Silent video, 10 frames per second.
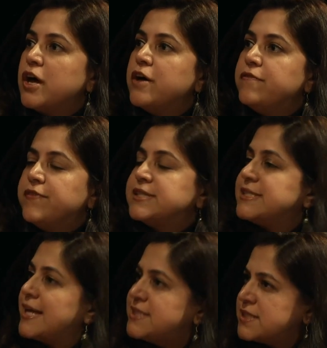of the
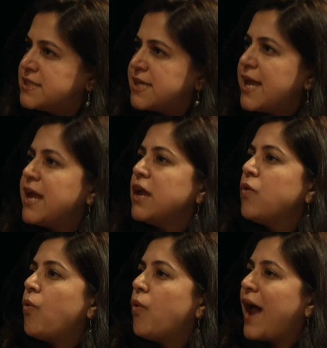sentencing
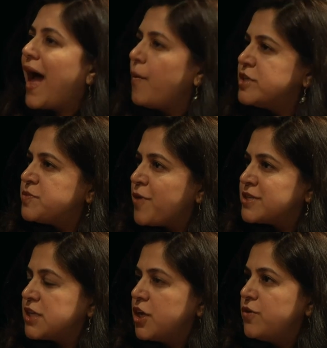or how it's
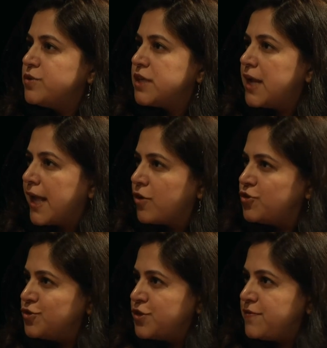prosecuted? Like, could
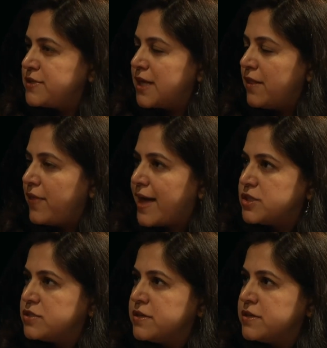you sort of tell that?